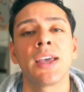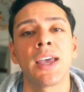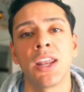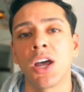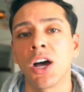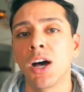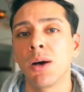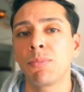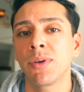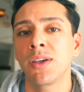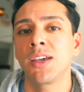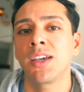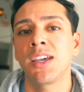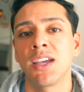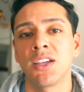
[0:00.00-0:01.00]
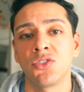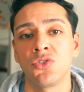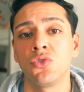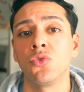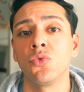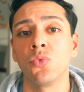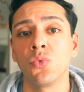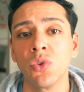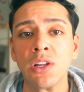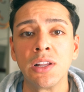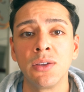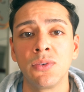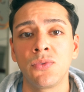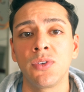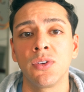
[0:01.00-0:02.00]
and up is when you
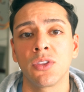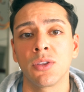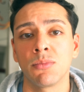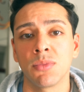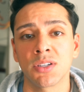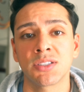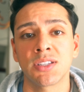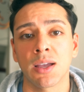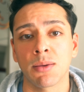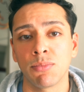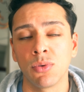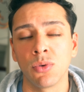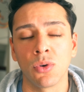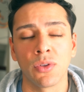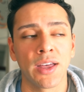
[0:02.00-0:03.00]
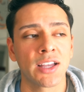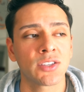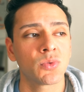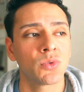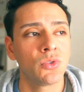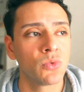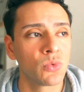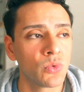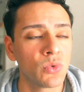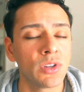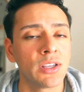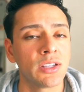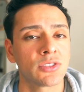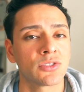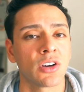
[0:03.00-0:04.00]
really feel the Mustang pull. That's when you
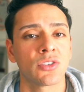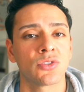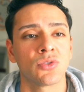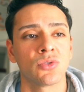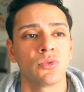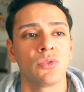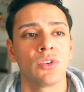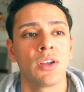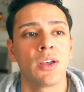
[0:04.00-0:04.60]
really start to